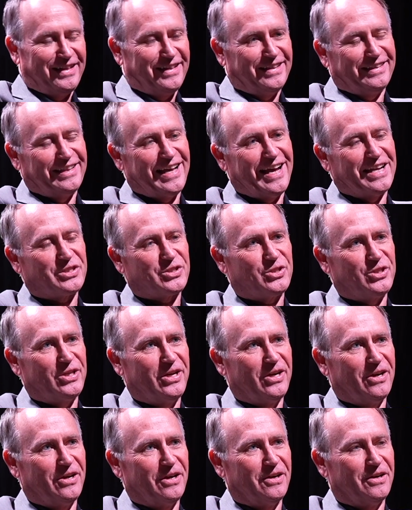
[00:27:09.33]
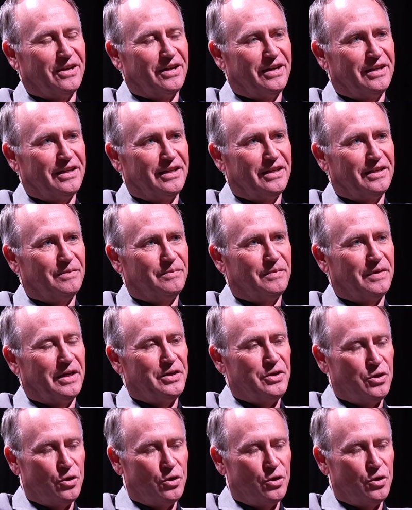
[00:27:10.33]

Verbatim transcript: Last year, um, a